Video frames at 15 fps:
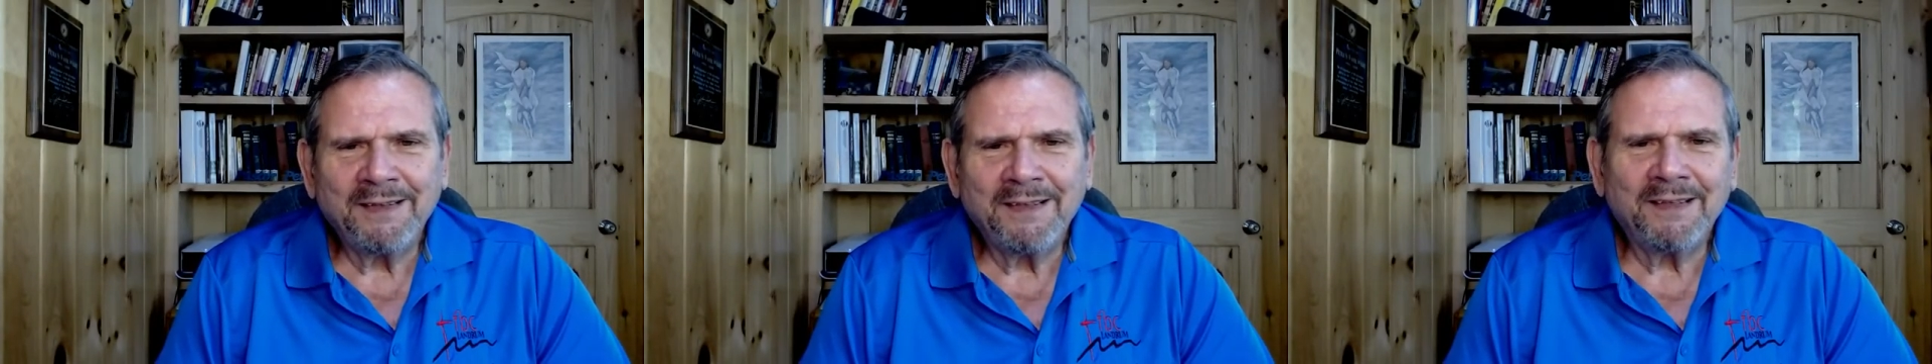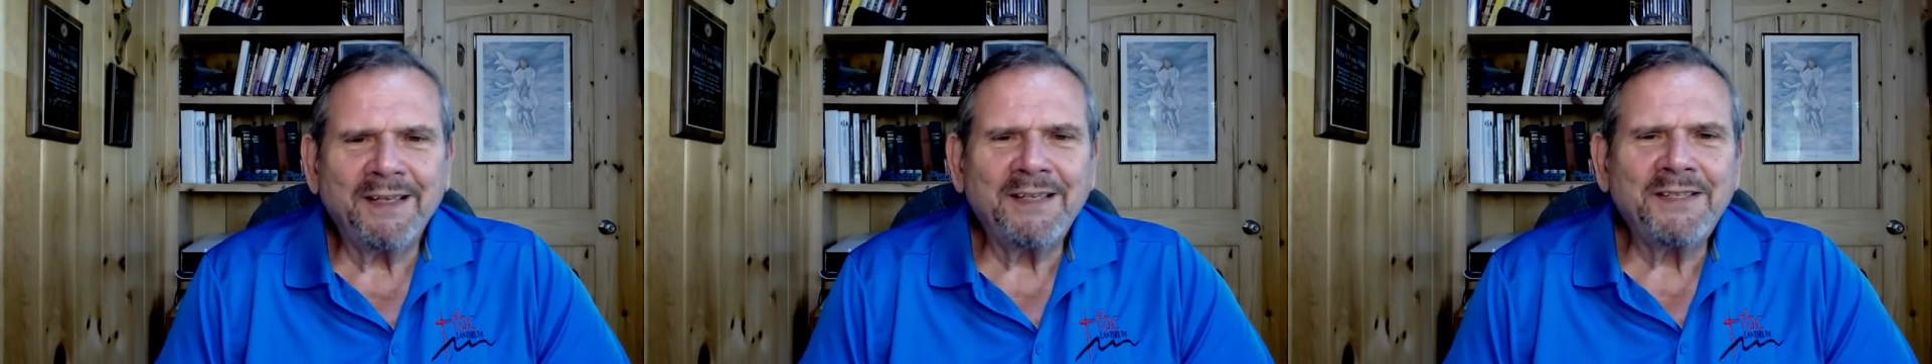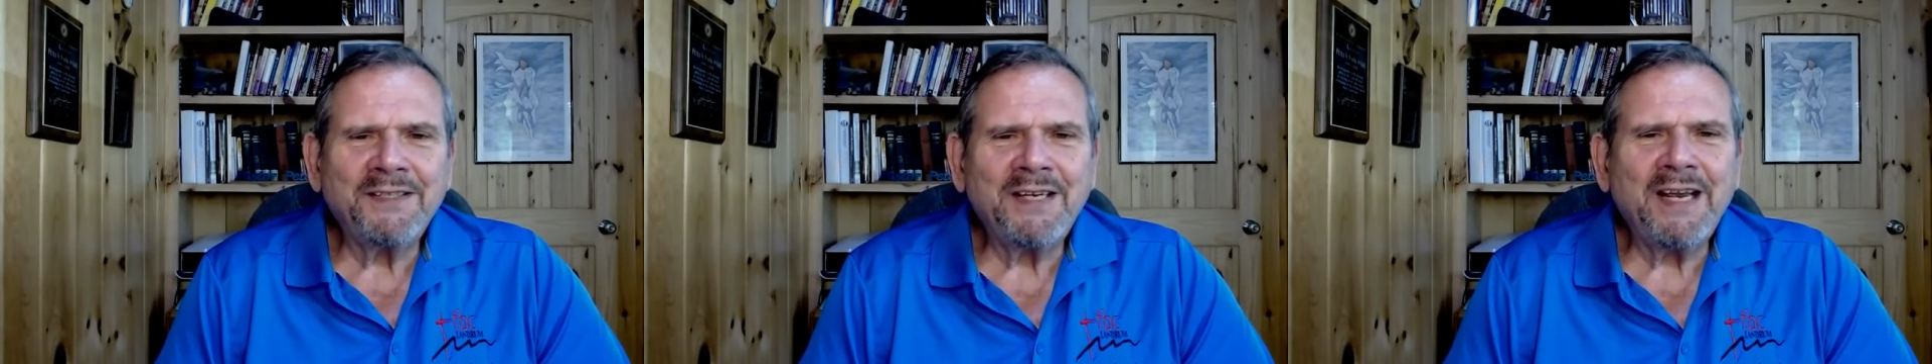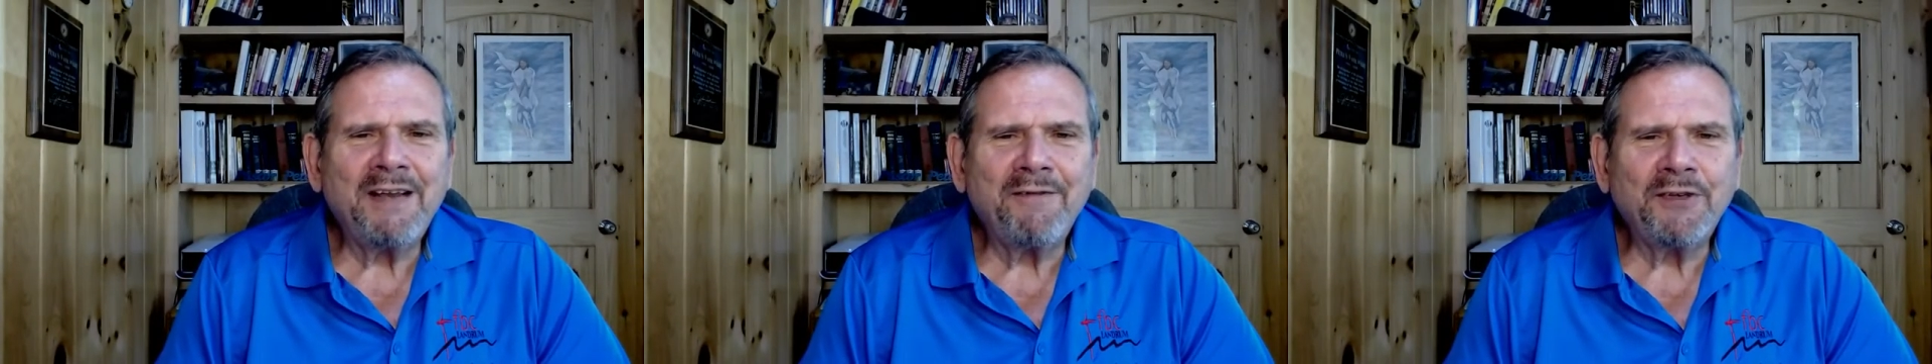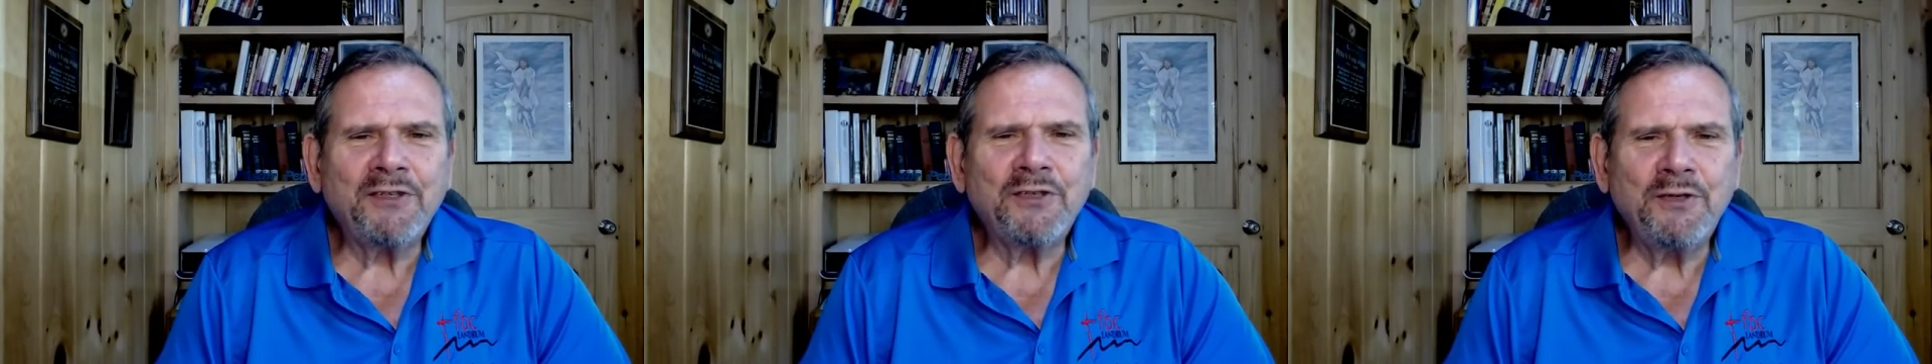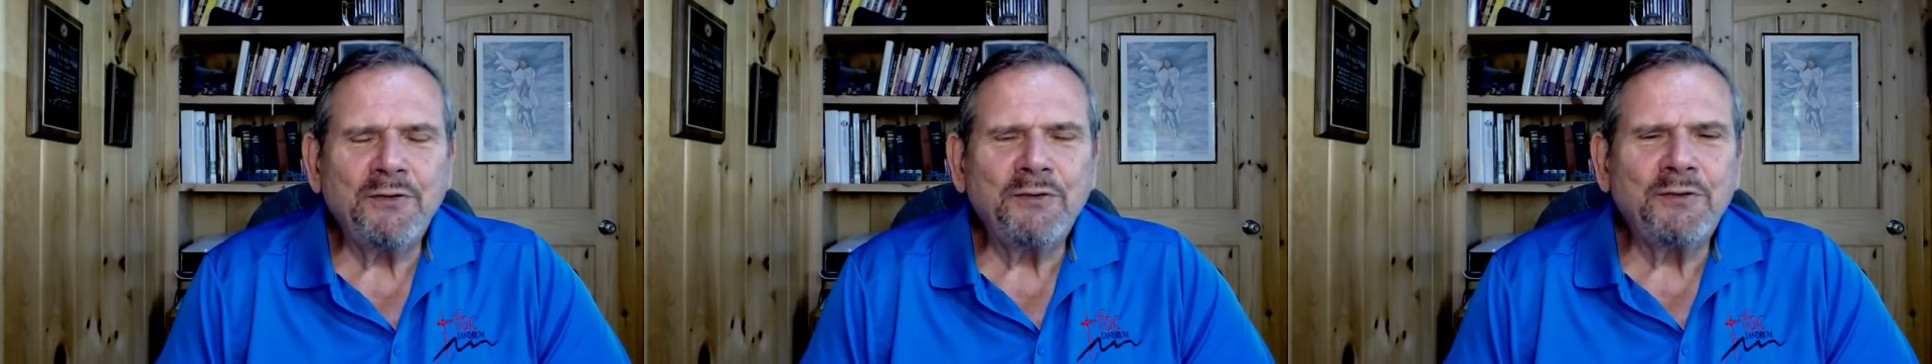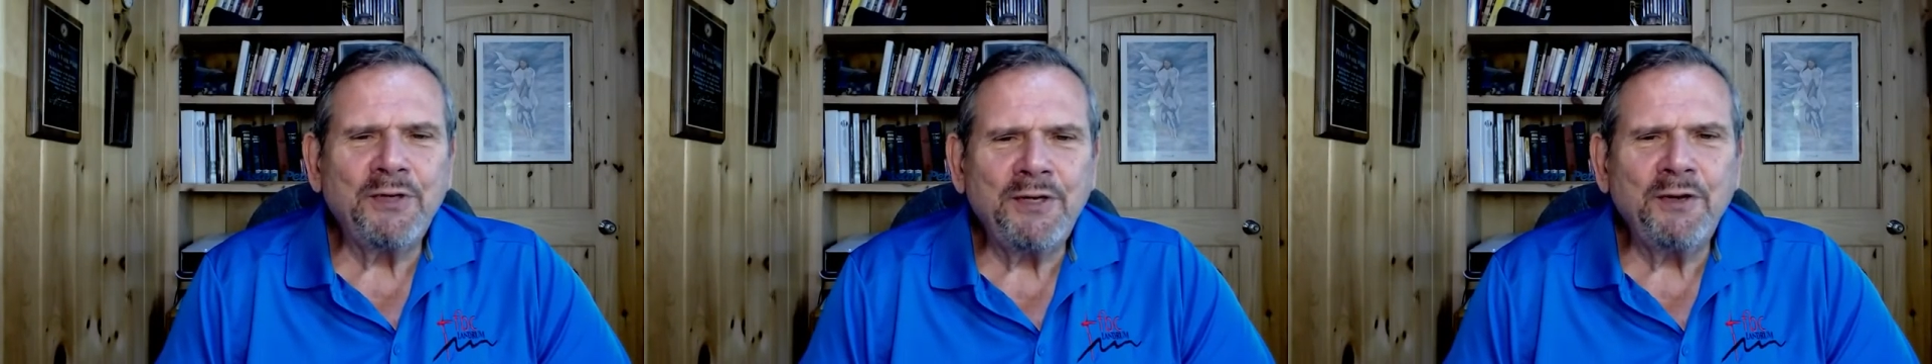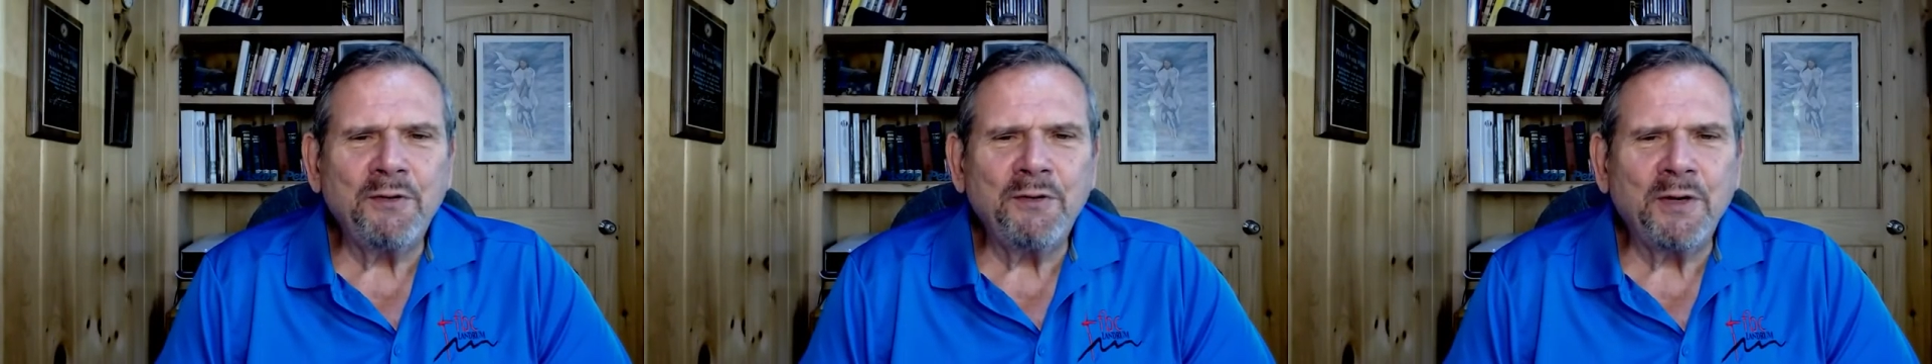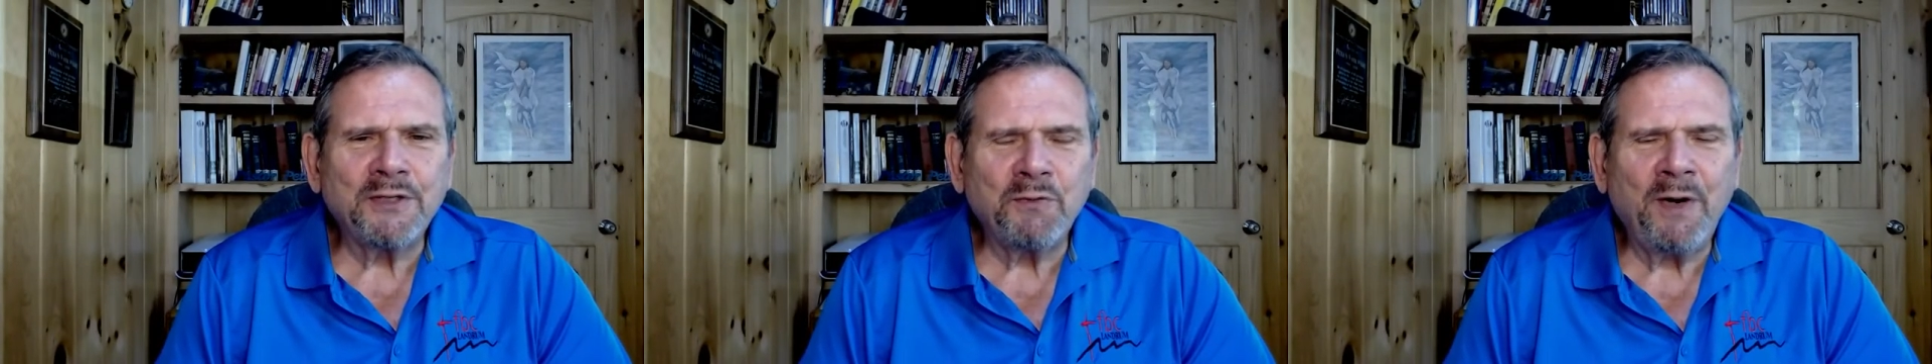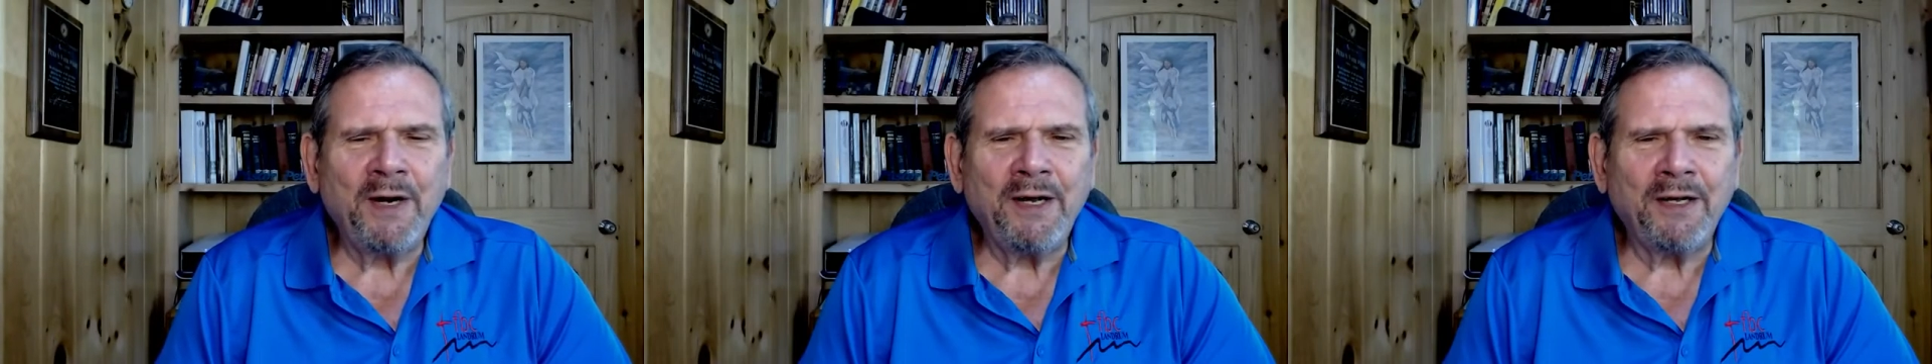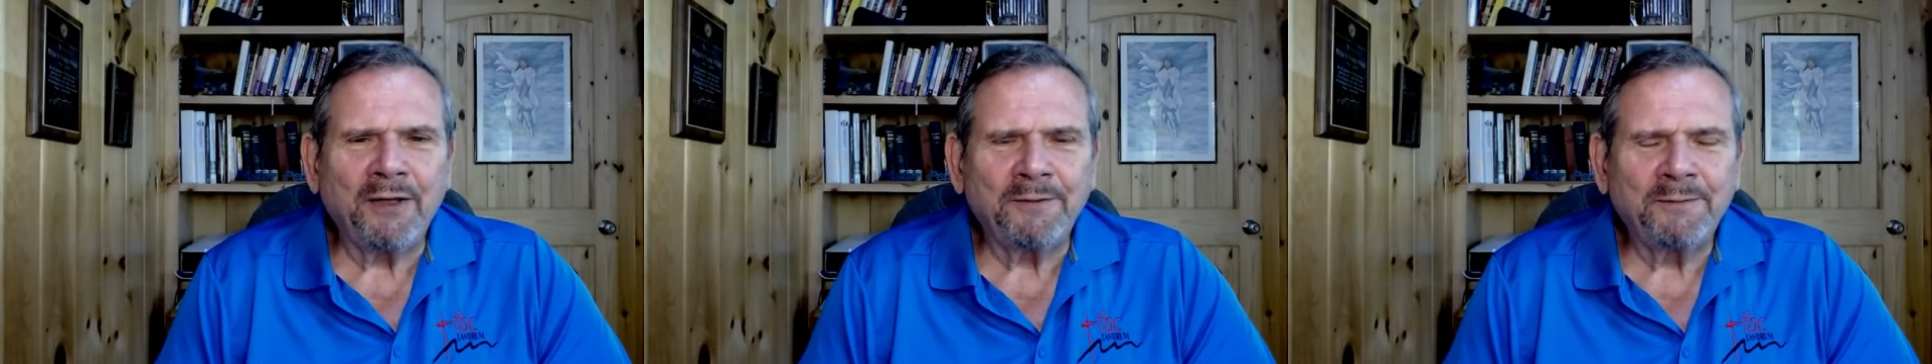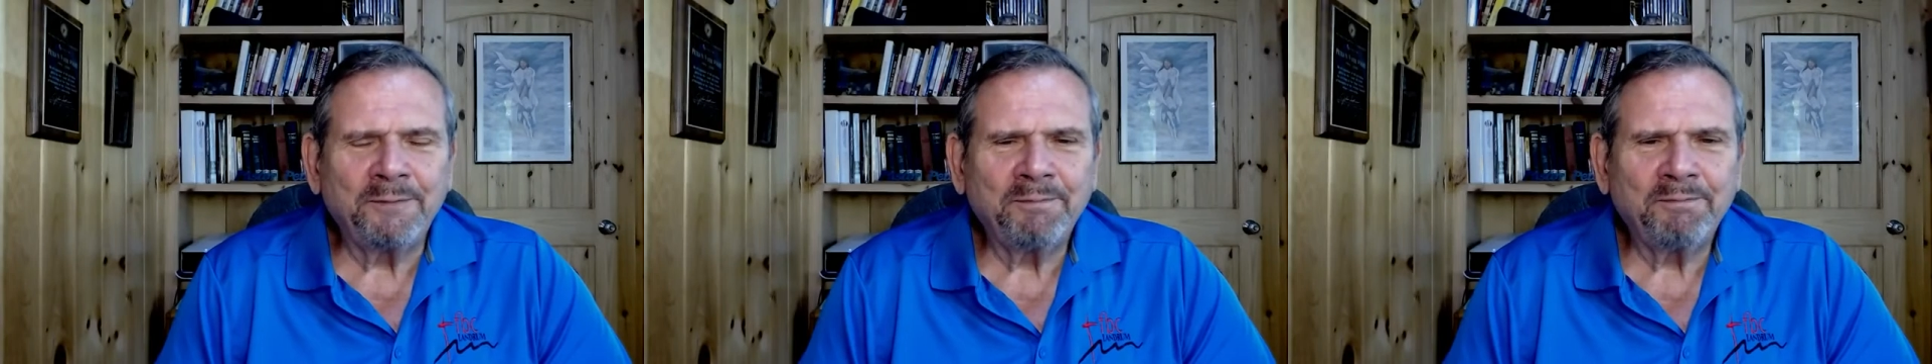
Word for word: And let's see if it's new to you as well.